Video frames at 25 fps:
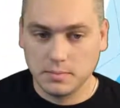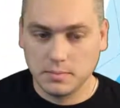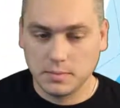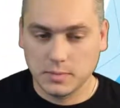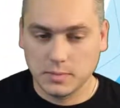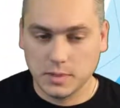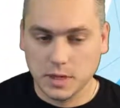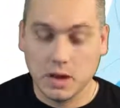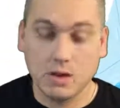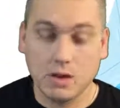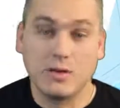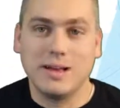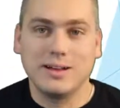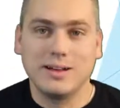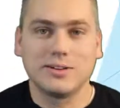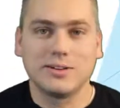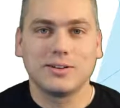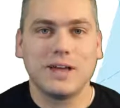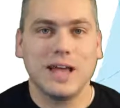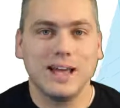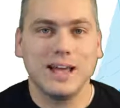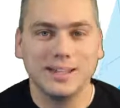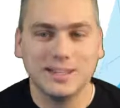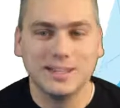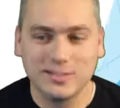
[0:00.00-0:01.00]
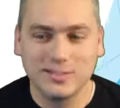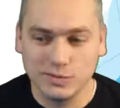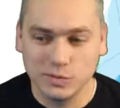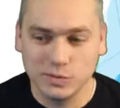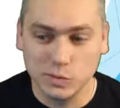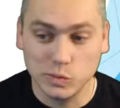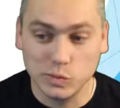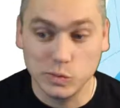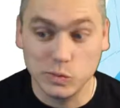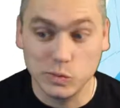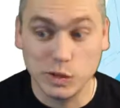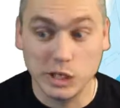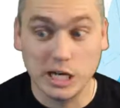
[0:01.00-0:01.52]
All right, okay,
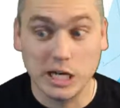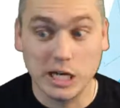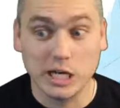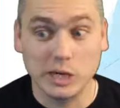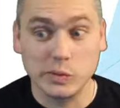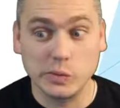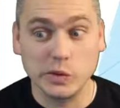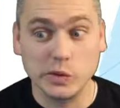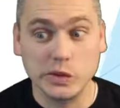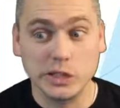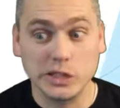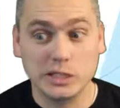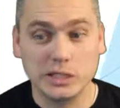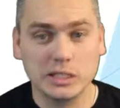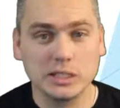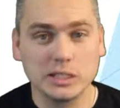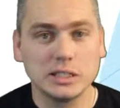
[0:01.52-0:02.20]
we got it working.